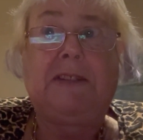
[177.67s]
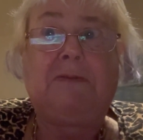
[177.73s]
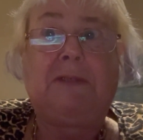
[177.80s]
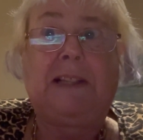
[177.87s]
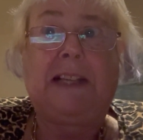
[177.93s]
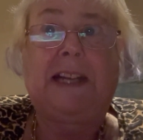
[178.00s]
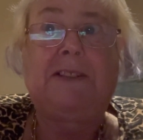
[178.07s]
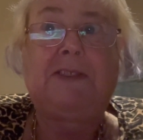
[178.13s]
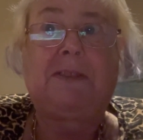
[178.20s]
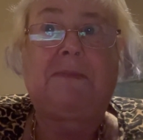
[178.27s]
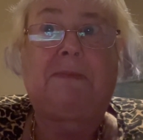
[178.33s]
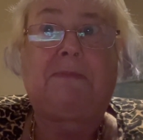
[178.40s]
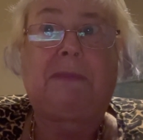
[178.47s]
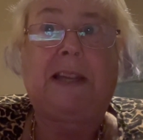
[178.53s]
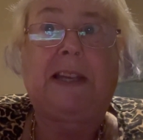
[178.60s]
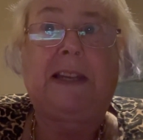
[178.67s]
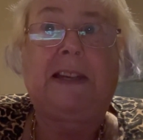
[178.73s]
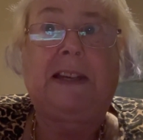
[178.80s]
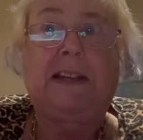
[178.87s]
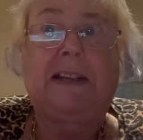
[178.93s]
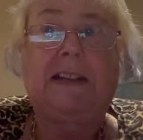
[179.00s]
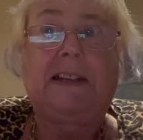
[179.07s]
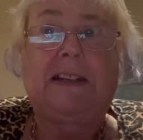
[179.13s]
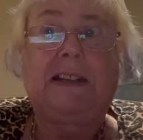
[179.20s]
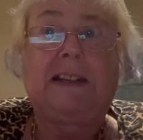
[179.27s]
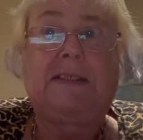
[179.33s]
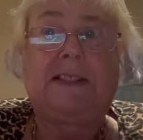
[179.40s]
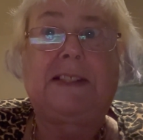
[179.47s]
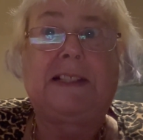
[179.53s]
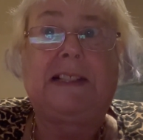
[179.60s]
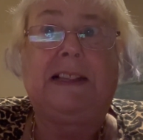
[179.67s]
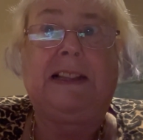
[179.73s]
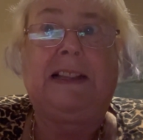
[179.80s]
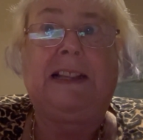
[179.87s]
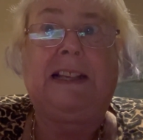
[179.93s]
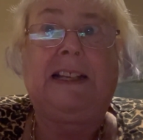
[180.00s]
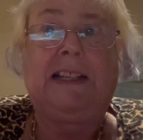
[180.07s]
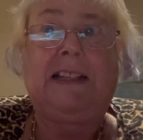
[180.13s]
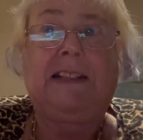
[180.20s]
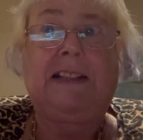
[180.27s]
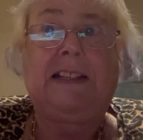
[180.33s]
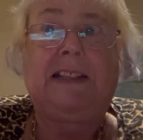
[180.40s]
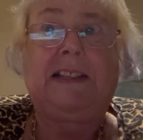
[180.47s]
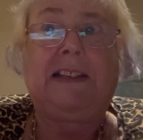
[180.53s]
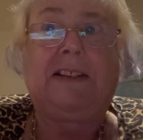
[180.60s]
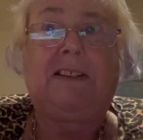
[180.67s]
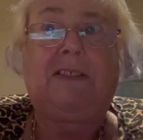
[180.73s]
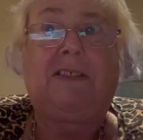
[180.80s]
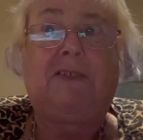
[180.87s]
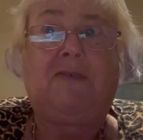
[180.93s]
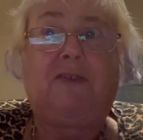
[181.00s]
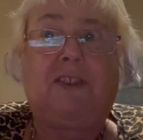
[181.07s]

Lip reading: will end up being slightly off